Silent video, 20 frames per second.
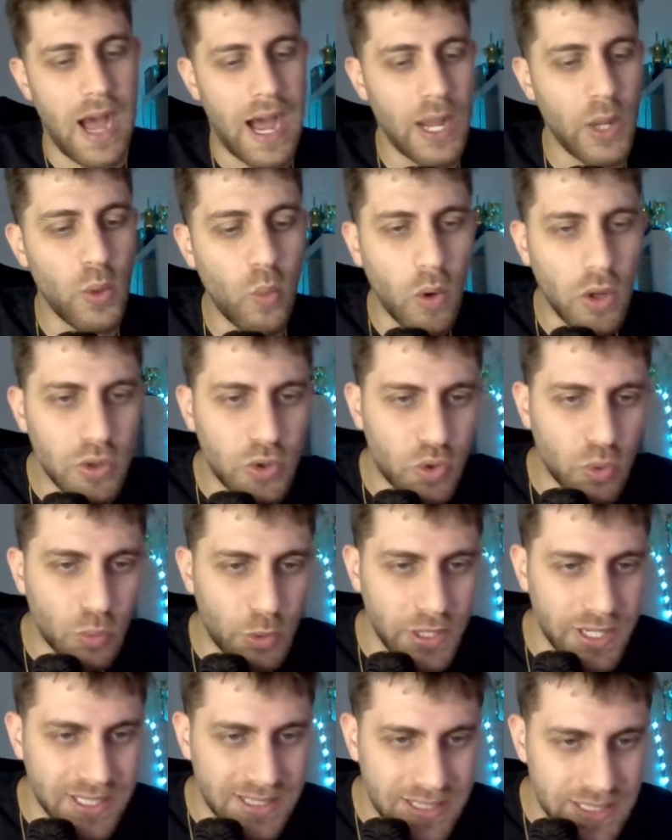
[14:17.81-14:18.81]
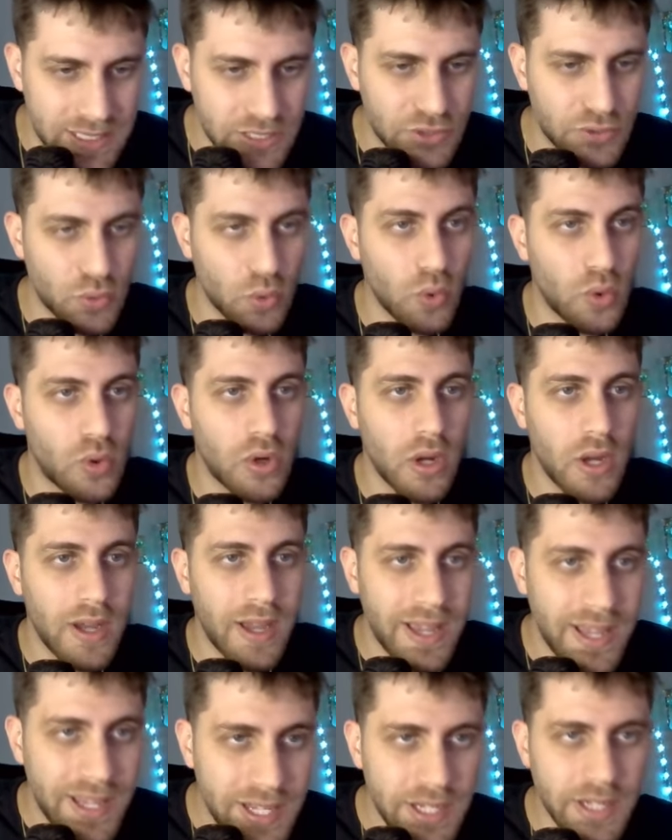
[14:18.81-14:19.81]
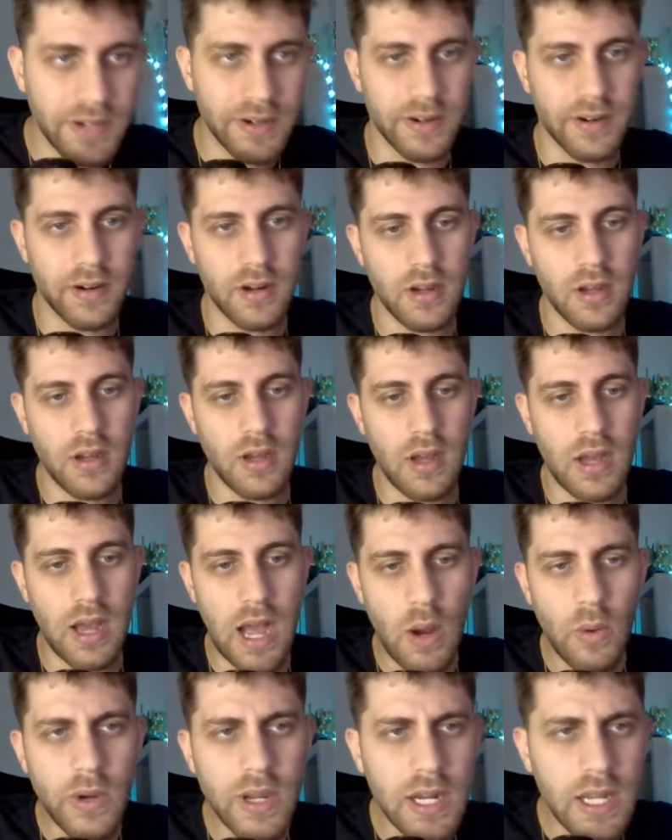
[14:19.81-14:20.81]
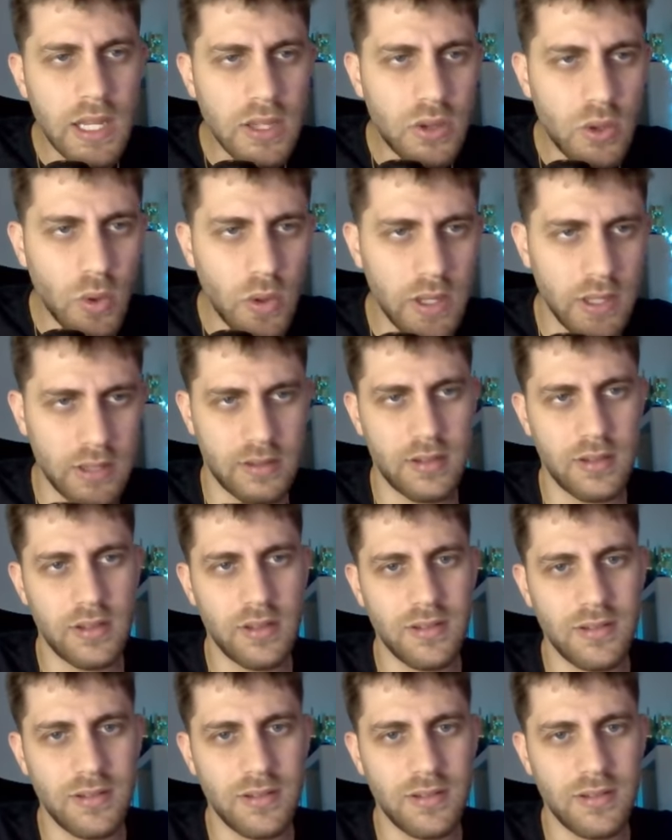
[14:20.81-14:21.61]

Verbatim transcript: I want to bring this rook here. How can I do it?